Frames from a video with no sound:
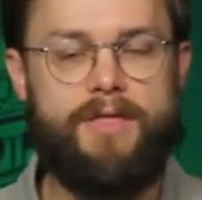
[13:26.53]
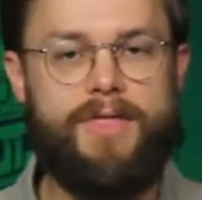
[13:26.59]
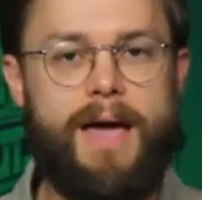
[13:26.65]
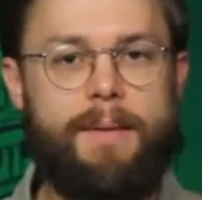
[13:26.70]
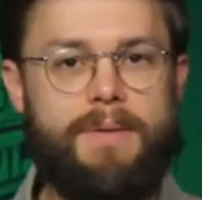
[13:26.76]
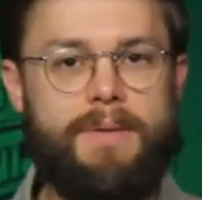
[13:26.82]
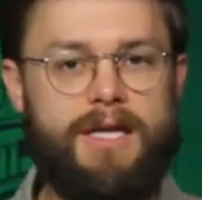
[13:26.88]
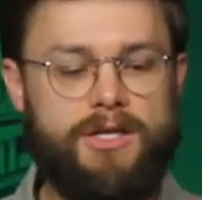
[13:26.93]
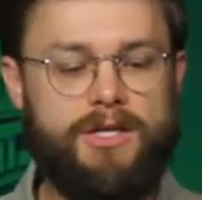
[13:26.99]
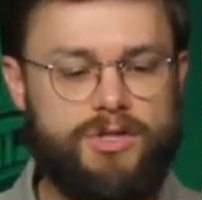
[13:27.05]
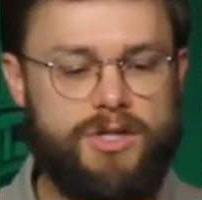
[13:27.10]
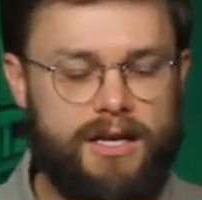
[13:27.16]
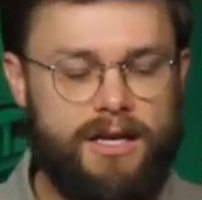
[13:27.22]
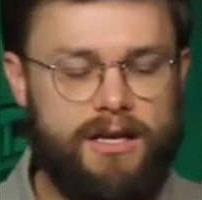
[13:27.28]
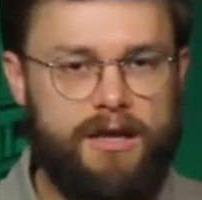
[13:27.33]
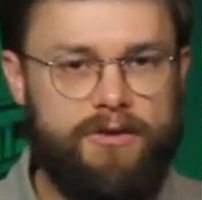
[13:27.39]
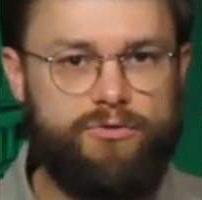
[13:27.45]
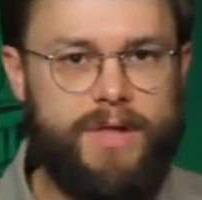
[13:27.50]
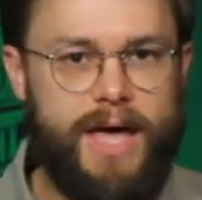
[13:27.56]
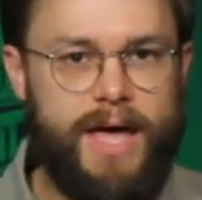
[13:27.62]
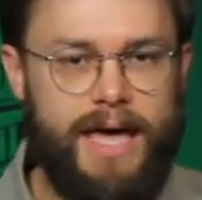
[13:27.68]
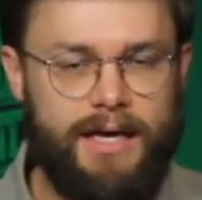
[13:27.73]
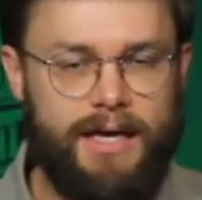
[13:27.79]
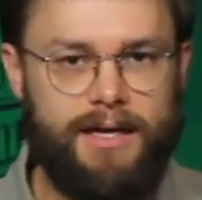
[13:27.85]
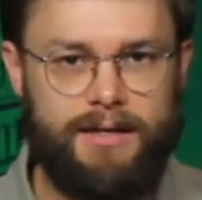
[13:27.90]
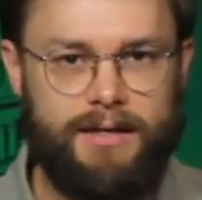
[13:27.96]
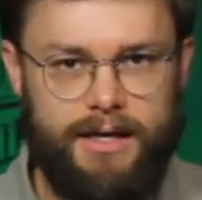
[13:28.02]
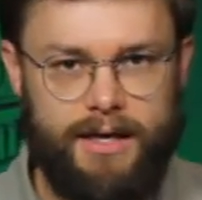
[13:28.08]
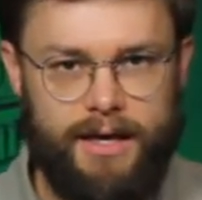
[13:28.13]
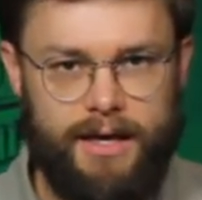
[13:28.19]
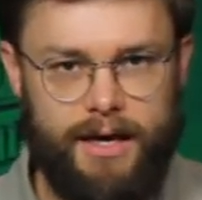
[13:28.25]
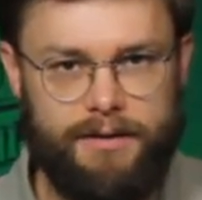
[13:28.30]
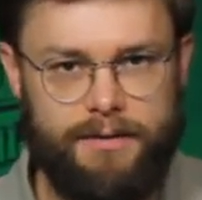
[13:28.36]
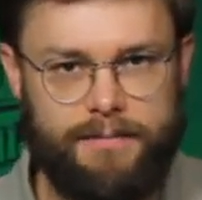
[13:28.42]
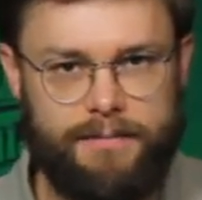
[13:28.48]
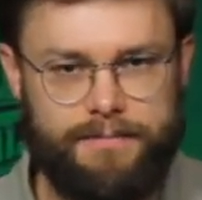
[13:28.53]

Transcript: That means that if they can get